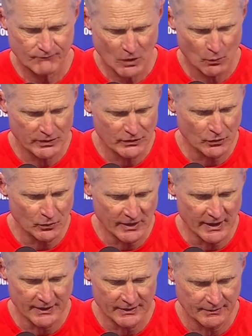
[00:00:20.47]
we knew we
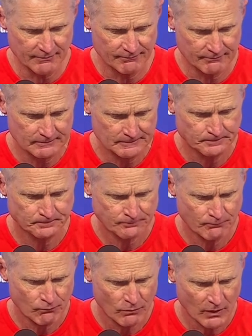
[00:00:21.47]
had
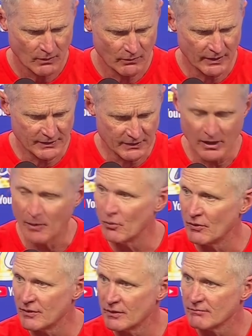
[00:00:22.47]
to come
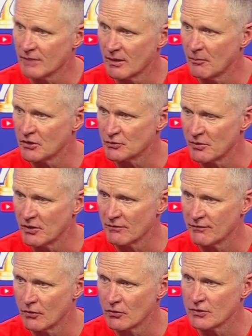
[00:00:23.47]
with a much better
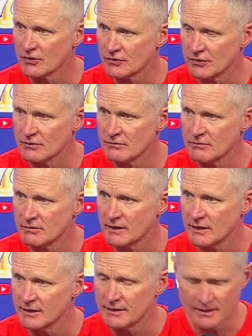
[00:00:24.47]
focus
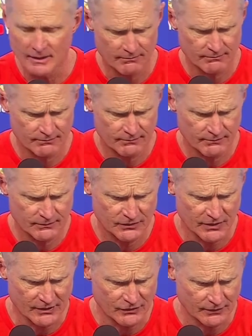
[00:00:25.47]
and
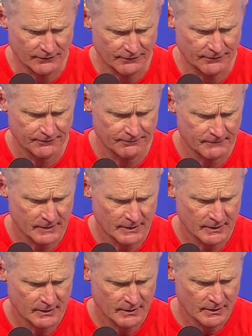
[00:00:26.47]
sense of
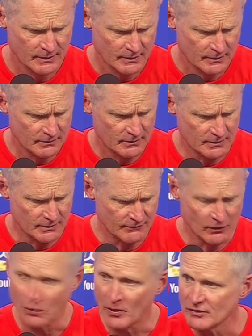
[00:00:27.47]

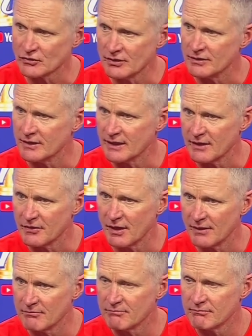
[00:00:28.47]
aggression, and I
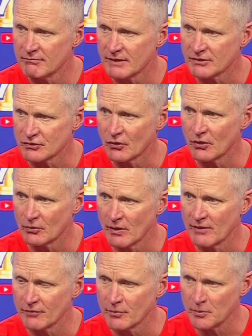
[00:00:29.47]
thought that started
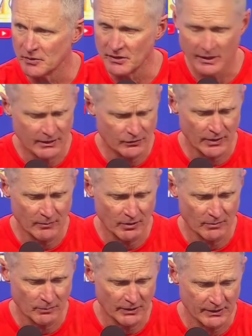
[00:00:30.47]
right from the beginning.
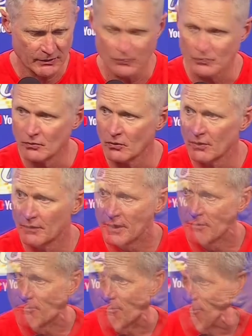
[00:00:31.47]
Draymond played a huge role in that. Yeah,